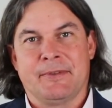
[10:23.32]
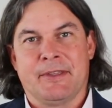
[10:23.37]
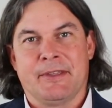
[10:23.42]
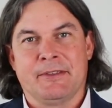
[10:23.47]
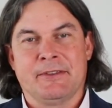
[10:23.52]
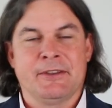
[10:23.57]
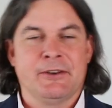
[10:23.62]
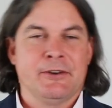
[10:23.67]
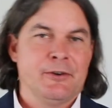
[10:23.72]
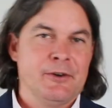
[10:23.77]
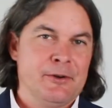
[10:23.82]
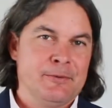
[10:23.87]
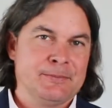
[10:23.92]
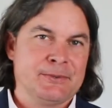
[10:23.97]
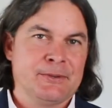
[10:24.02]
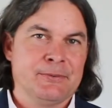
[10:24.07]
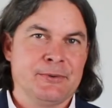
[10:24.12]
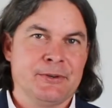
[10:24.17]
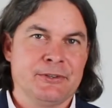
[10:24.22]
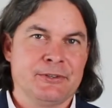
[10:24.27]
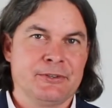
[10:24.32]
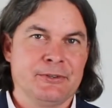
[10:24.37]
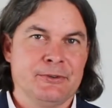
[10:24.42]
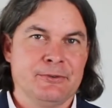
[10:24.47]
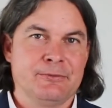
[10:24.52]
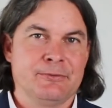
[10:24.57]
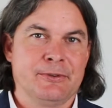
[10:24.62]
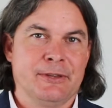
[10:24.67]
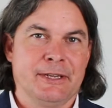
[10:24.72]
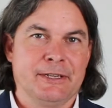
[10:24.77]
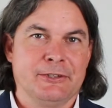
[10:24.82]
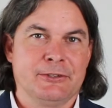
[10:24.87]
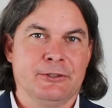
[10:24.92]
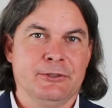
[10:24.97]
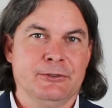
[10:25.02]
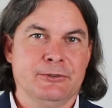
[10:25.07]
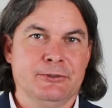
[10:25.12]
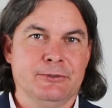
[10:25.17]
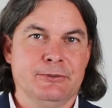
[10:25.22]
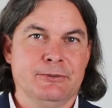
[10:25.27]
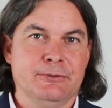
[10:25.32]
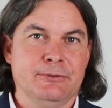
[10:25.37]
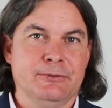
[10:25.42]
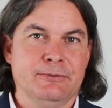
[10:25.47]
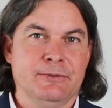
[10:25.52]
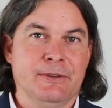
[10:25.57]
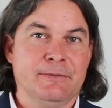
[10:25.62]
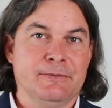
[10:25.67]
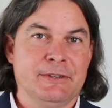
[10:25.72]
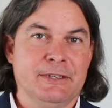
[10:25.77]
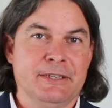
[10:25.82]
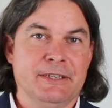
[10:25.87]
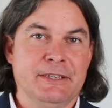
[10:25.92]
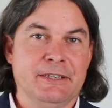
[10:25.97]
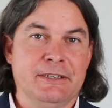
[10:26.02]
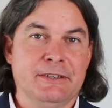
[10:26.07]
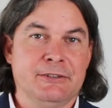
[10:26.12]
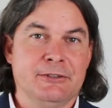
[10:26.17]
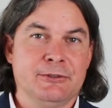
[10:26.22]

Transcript: you know homes that would have sold for like 250